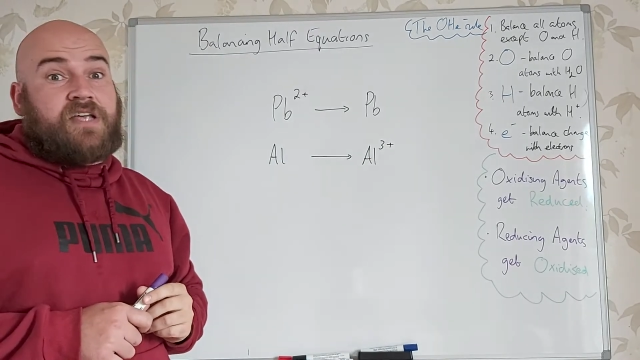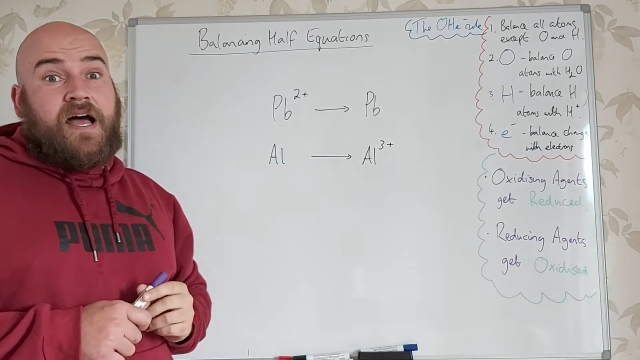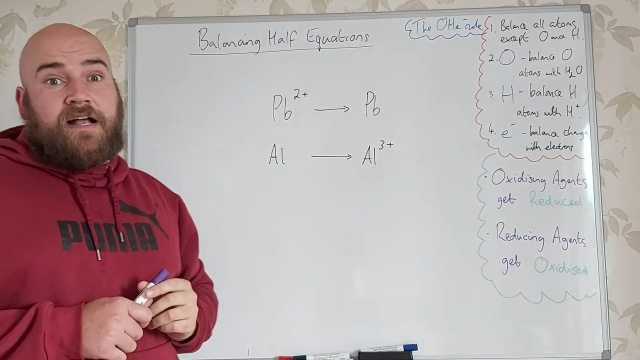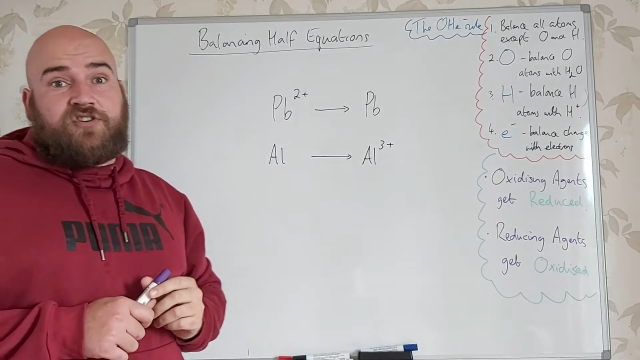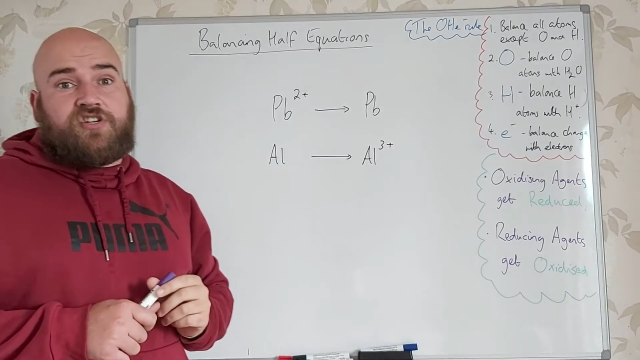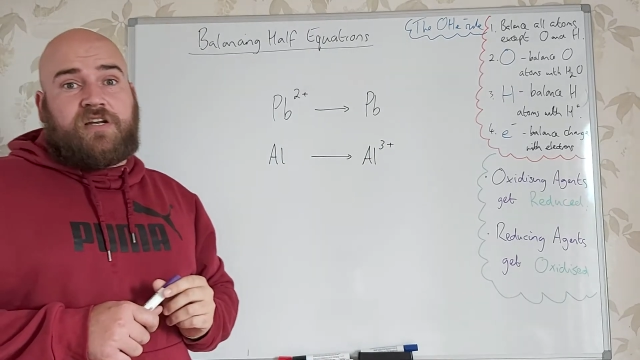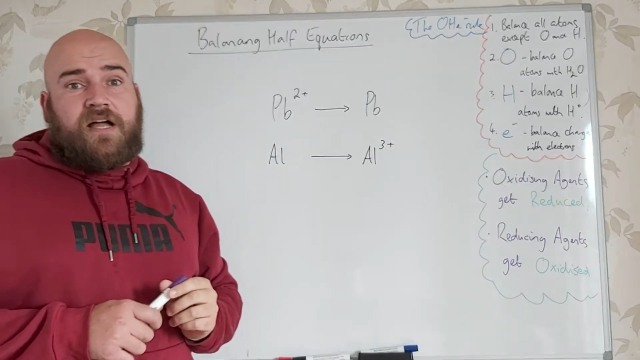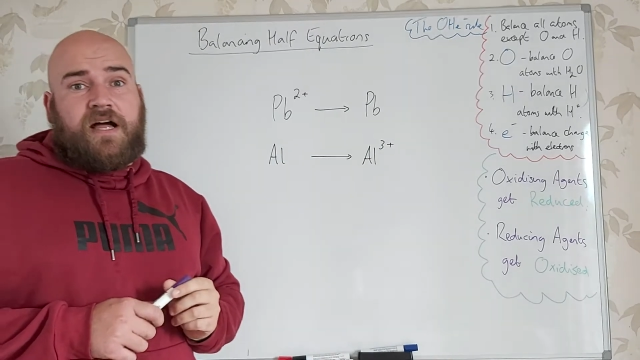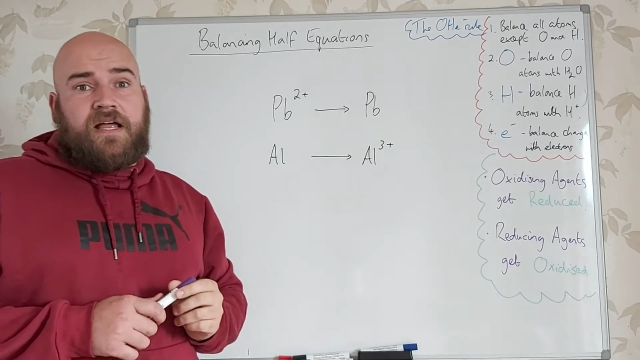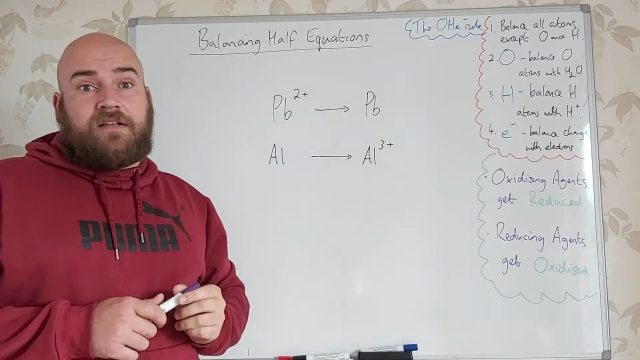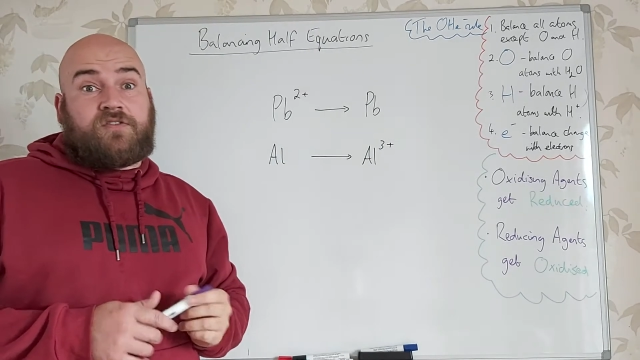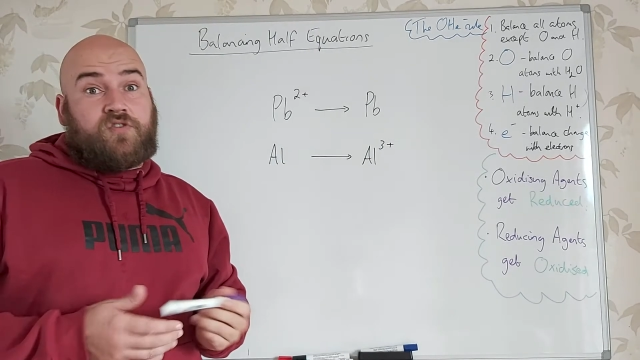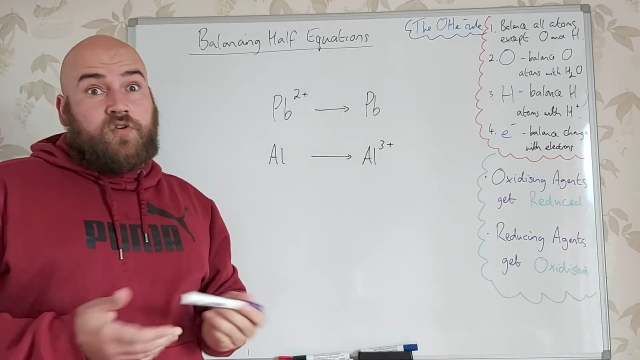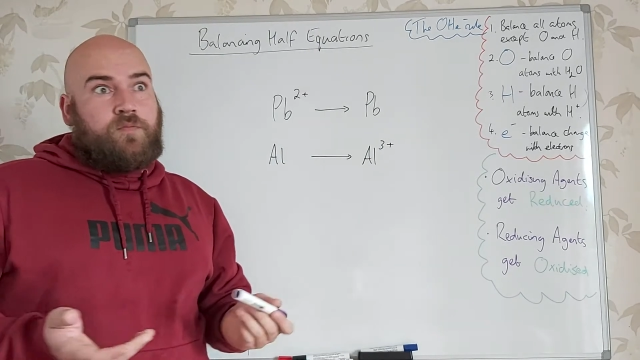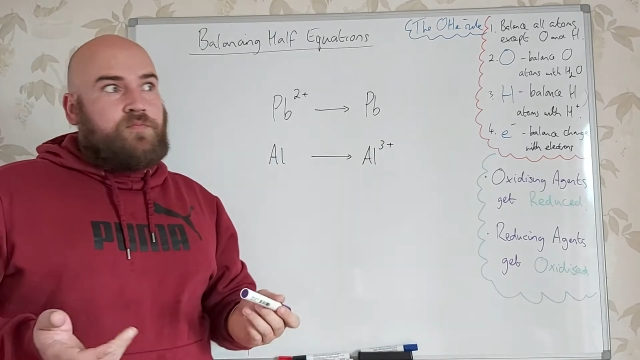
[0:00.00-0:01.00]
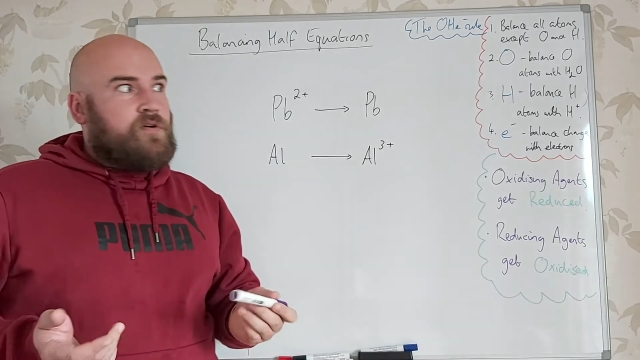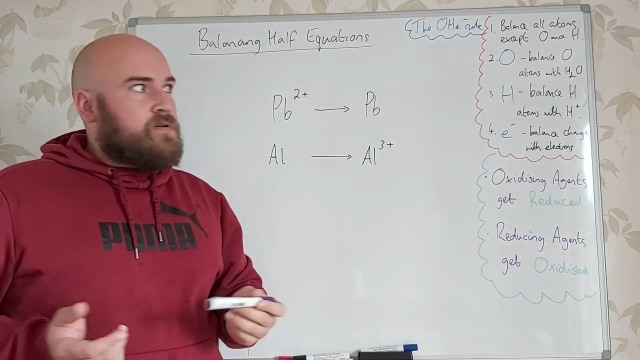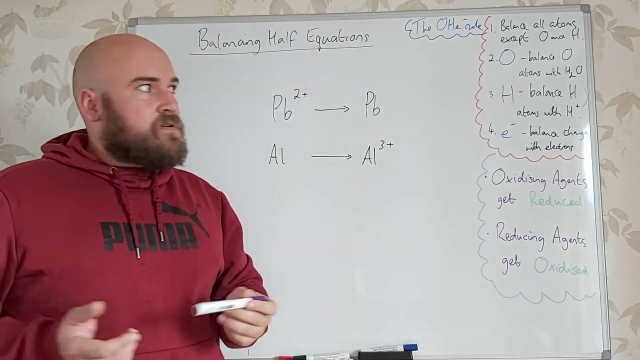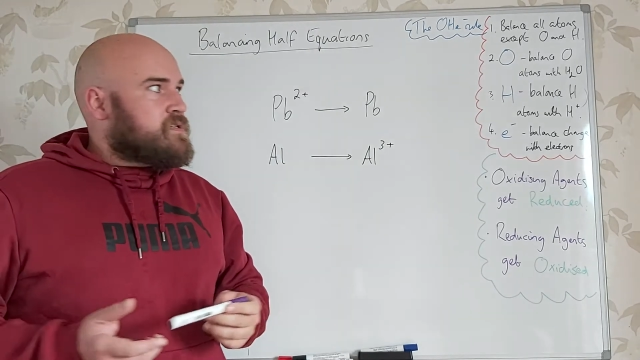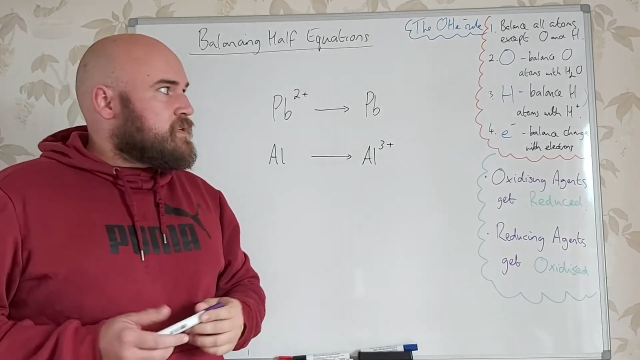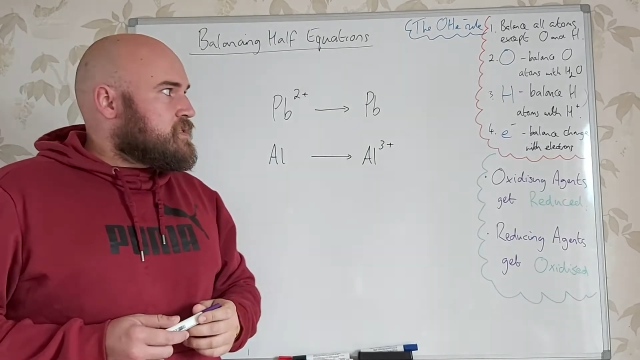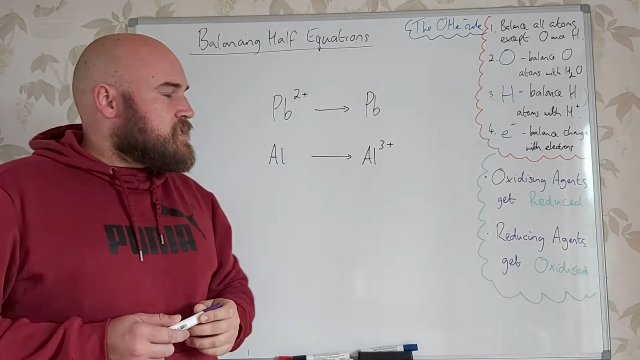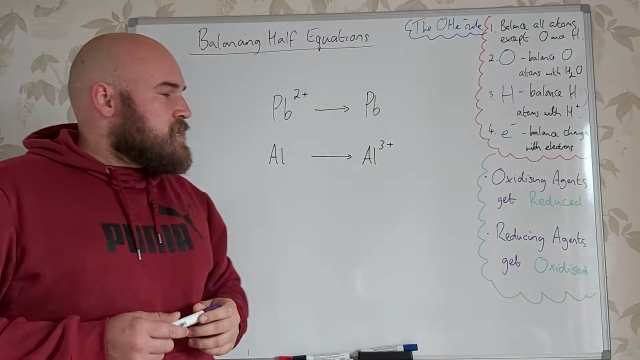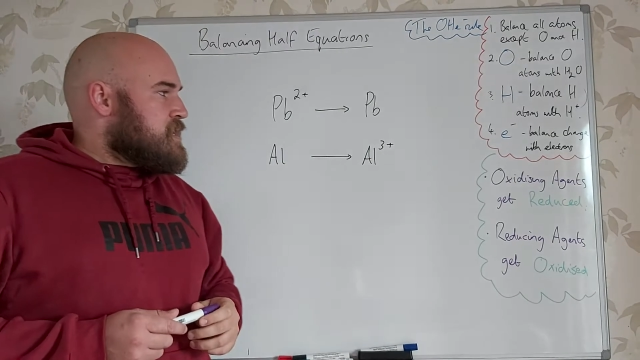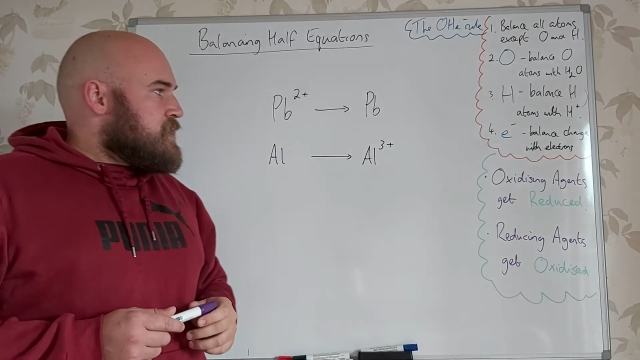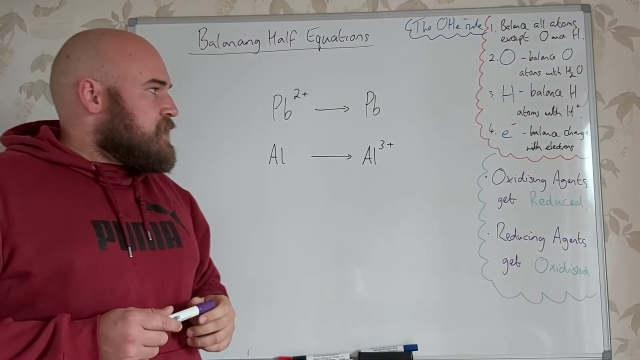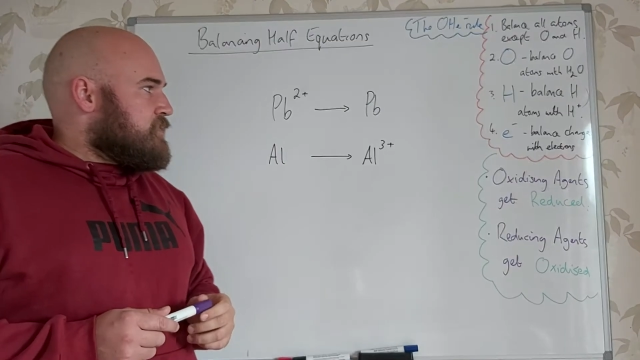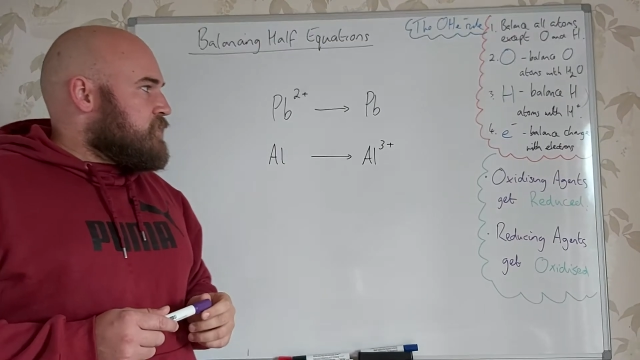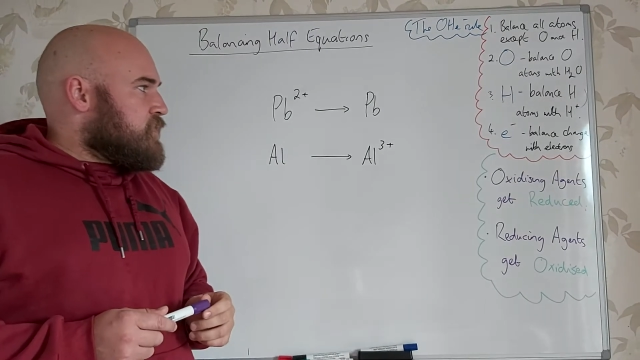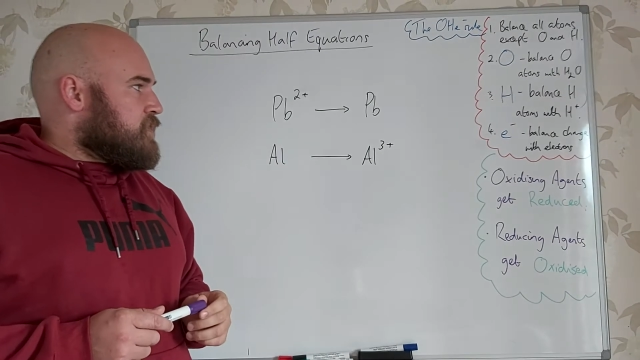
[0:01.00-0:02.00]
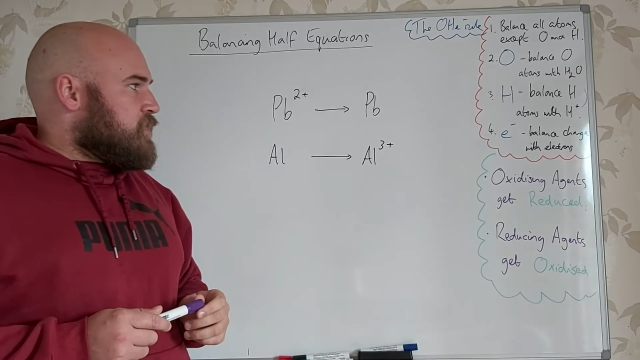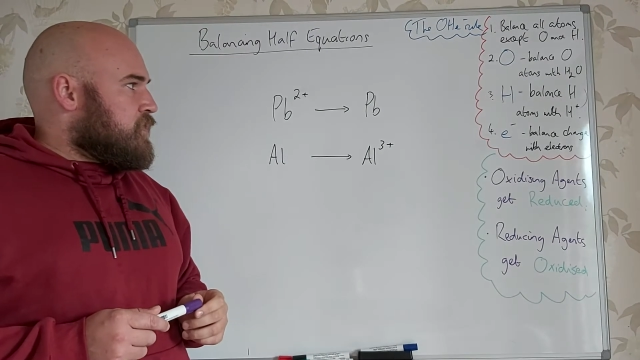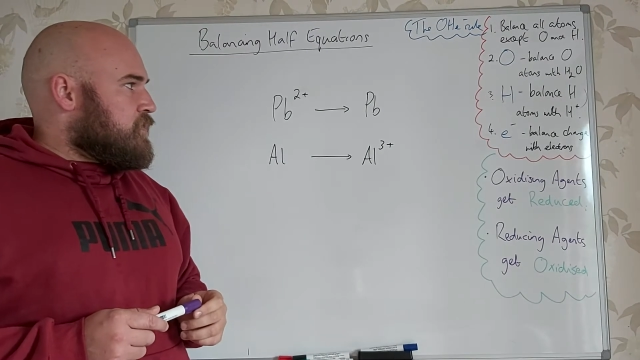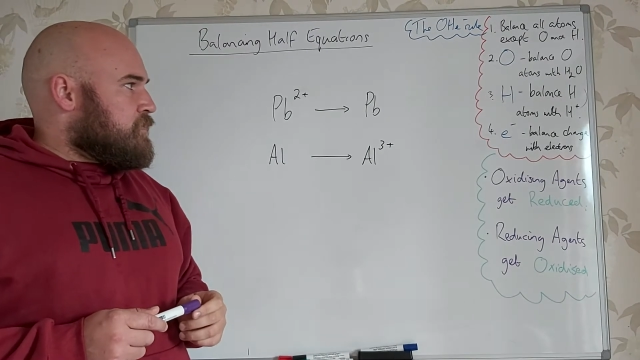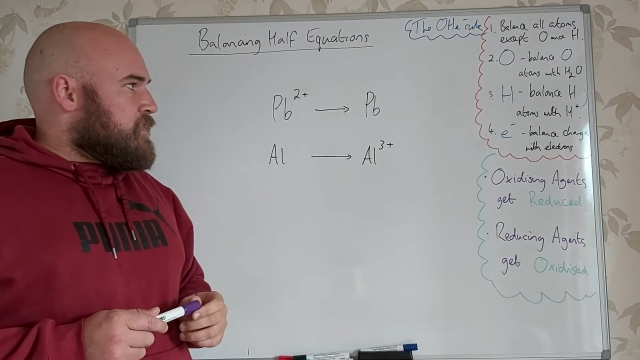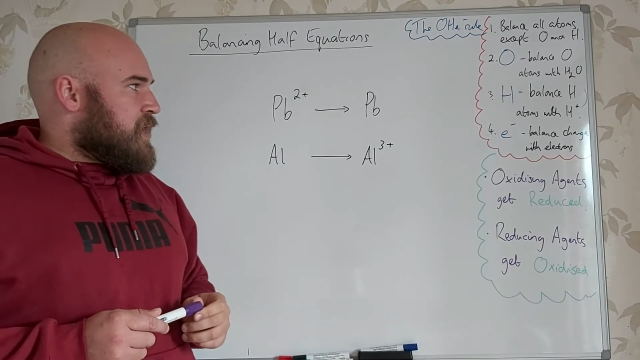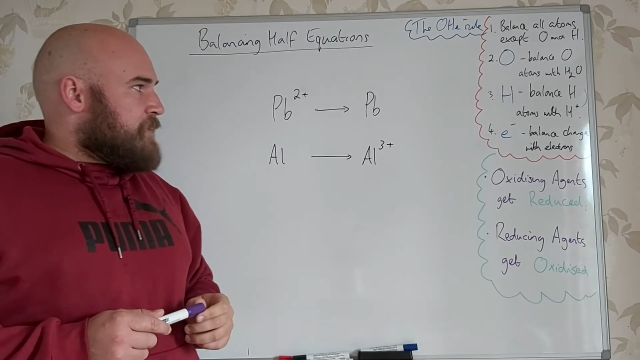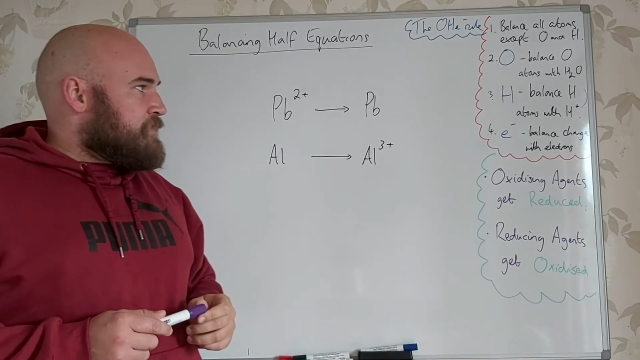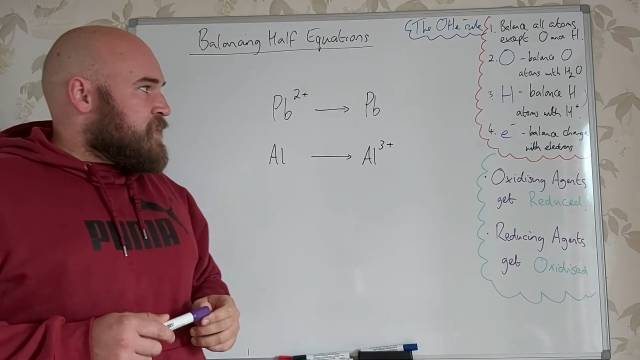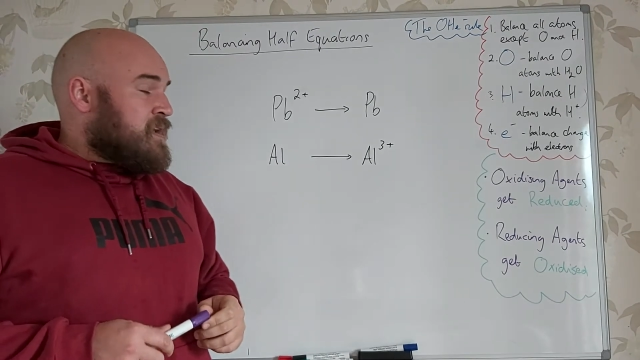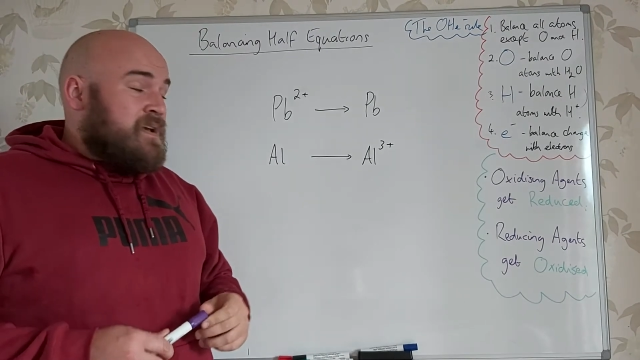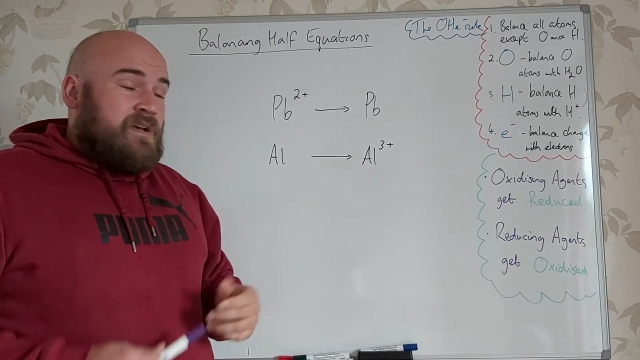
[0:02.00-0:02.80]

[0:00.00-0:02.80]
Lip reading: hydrogen ions or protons, if you want to call them that.